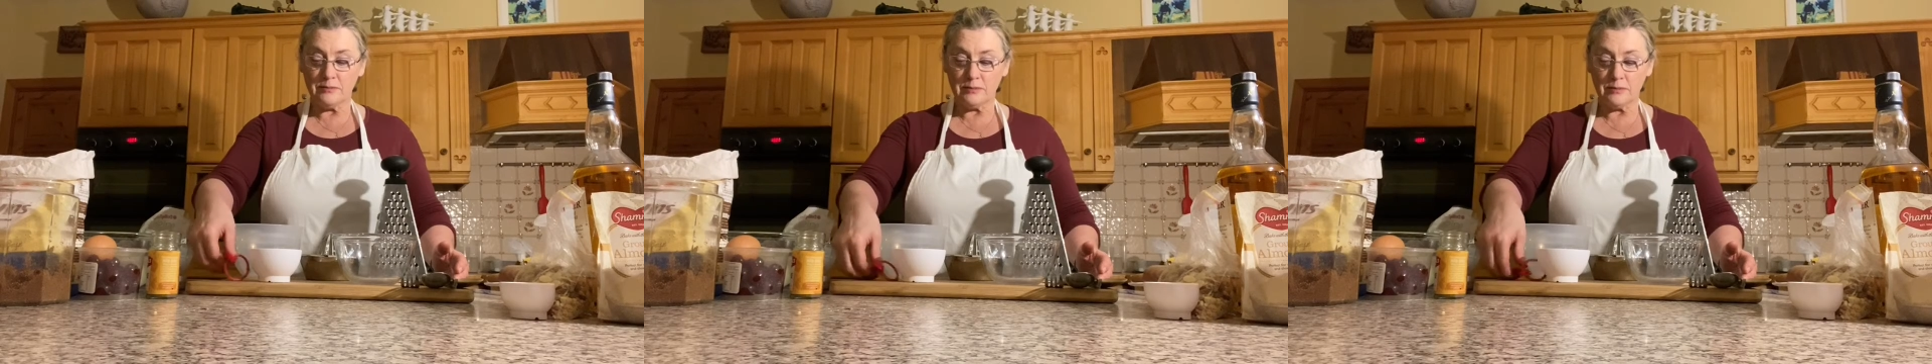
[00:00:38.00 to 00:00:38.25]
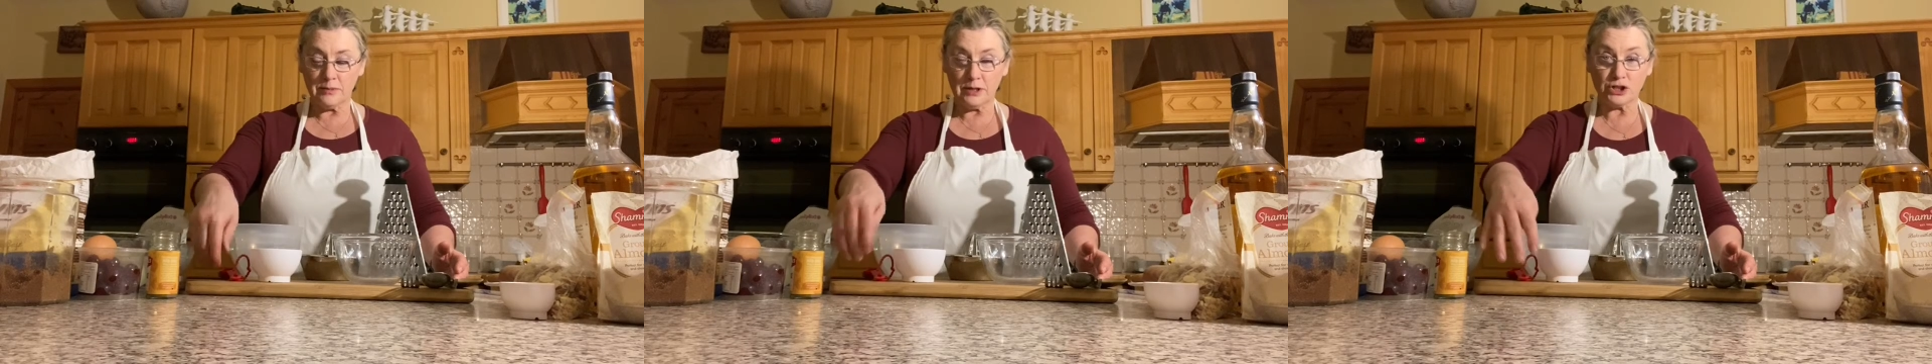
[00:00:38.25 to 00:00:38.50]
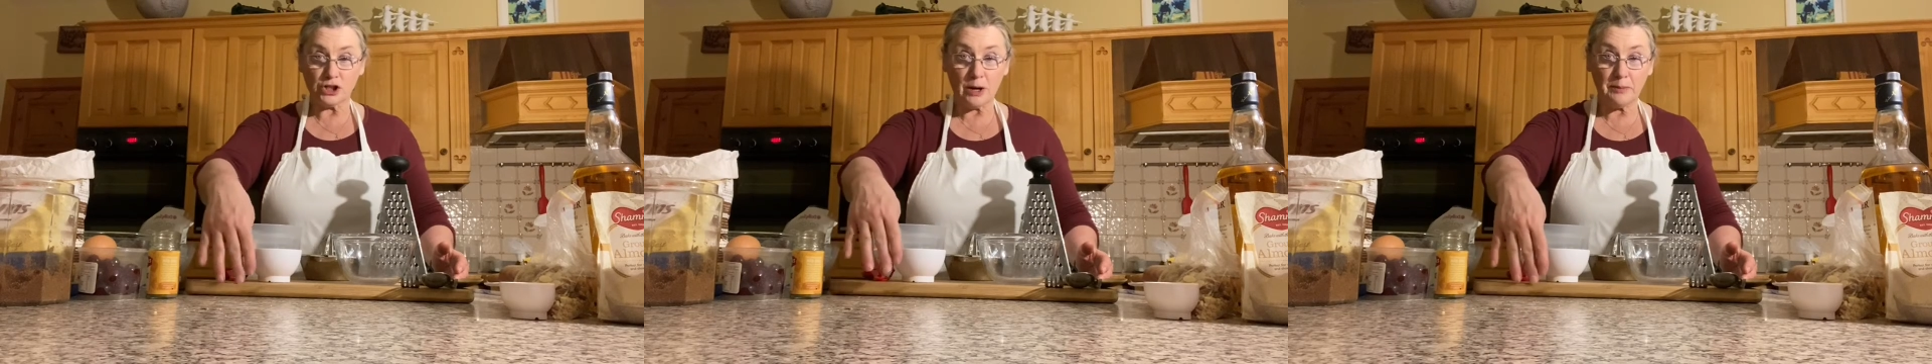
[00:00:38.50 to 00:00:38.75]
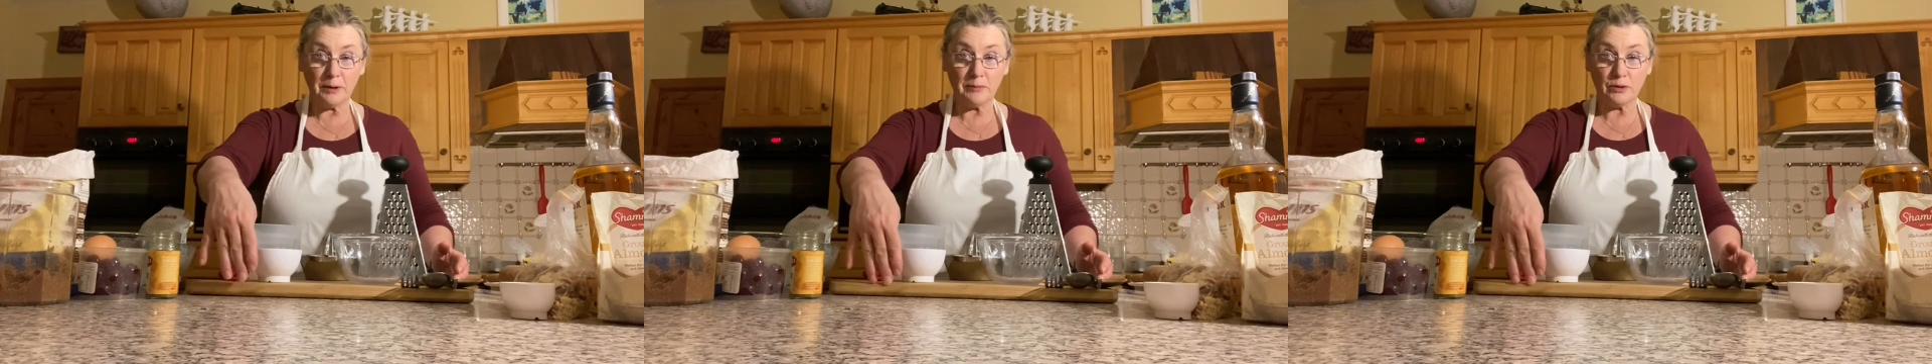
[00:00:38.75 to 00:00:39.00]
a chopping
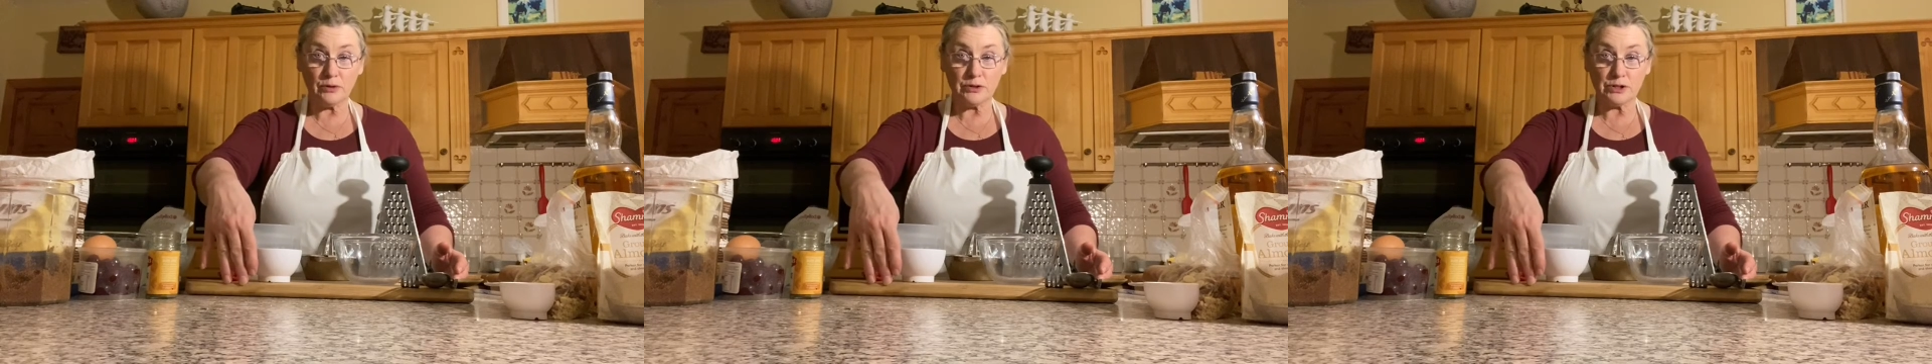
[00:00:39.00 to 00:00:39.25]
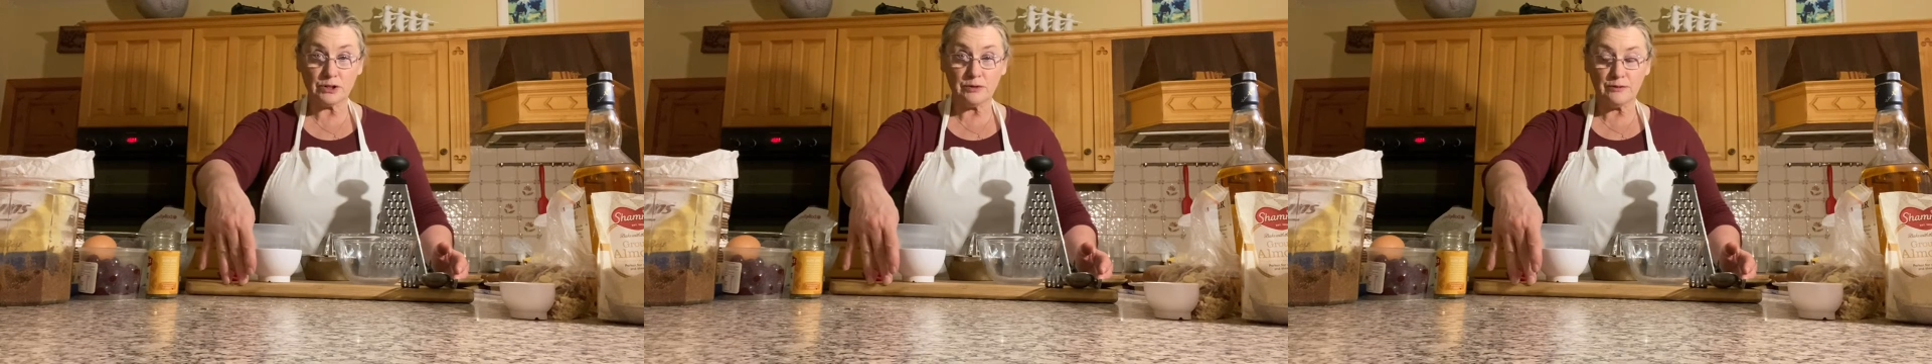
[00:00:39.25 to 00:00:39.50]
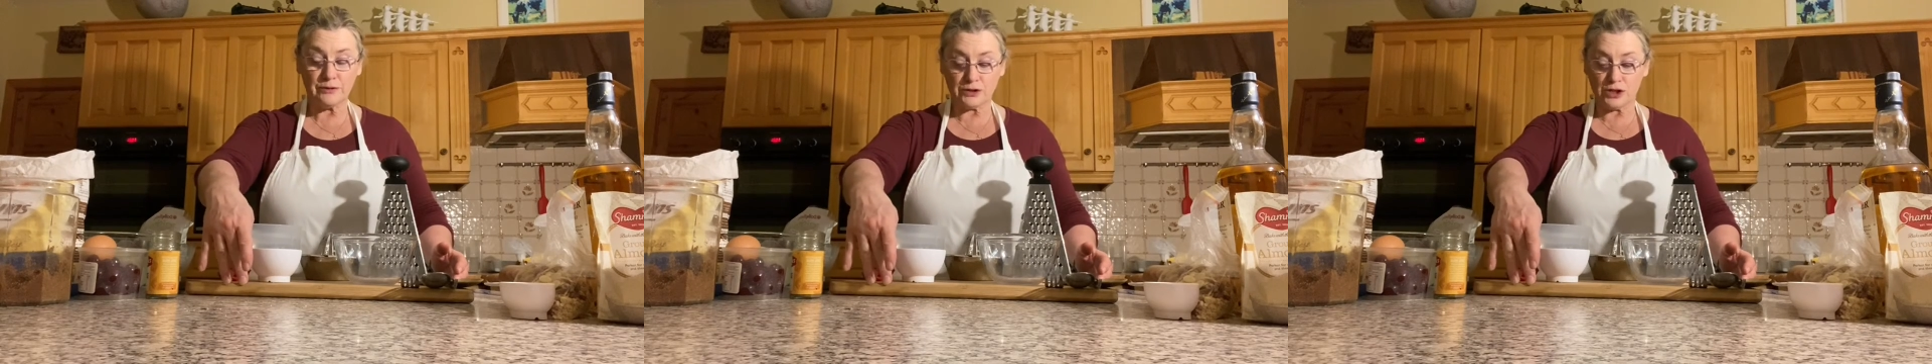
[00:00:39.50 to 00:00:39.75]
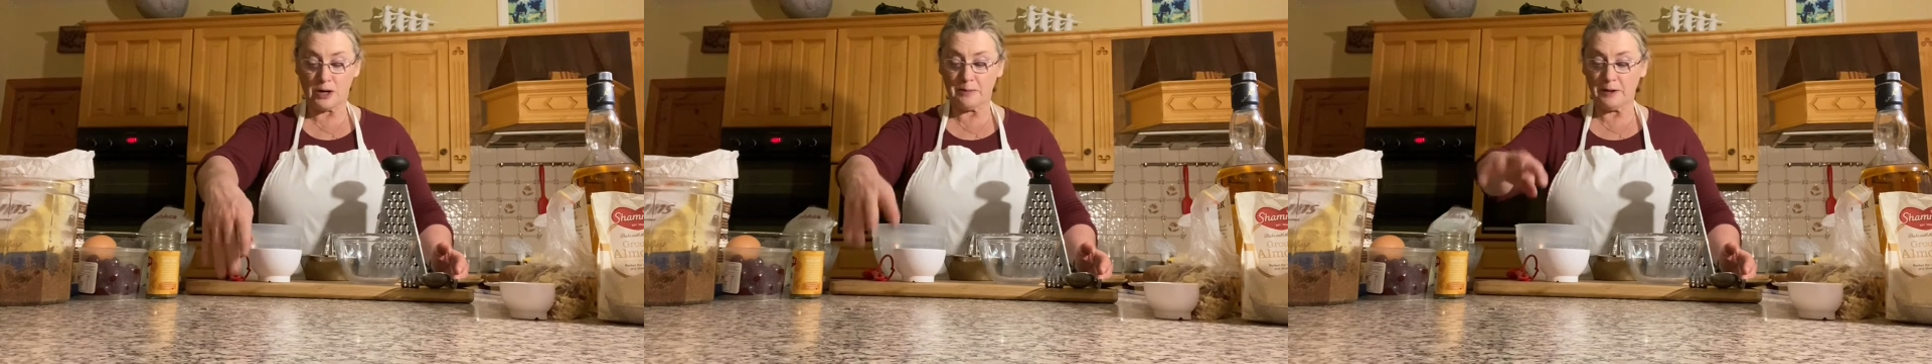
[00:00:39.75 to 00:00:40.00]
board for
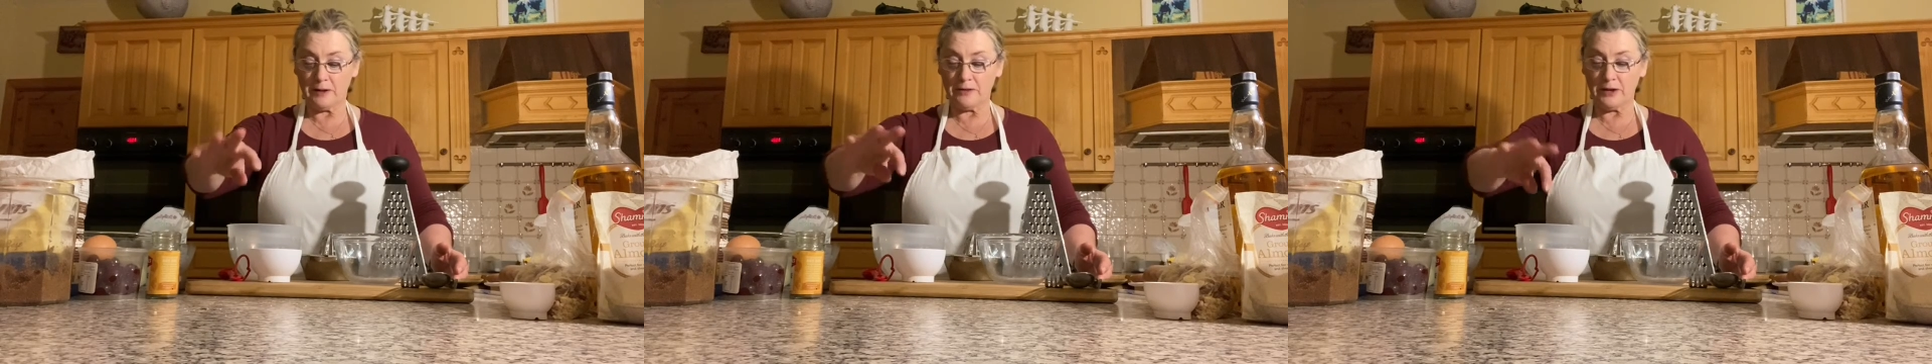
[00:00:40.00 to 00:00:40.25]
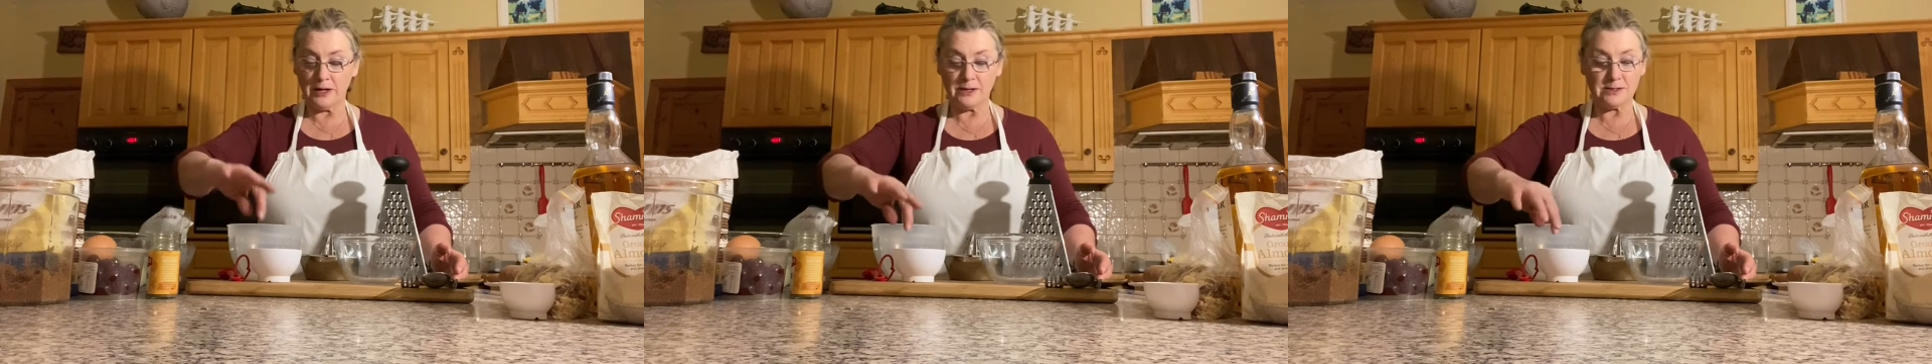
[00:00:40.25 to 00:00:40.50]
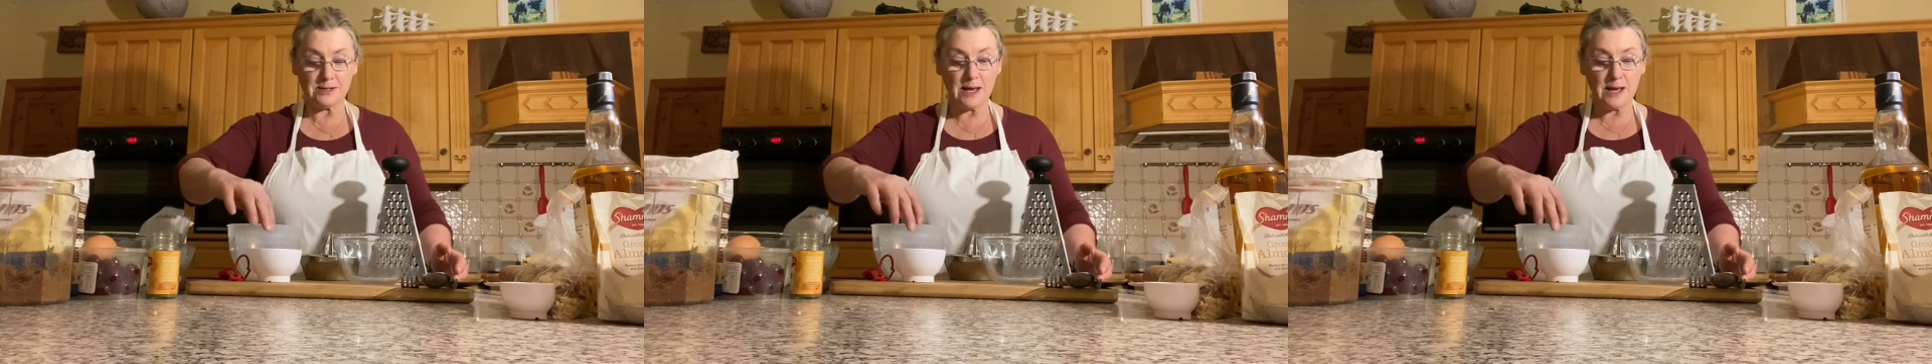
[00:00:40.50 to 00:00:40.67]
chopping things,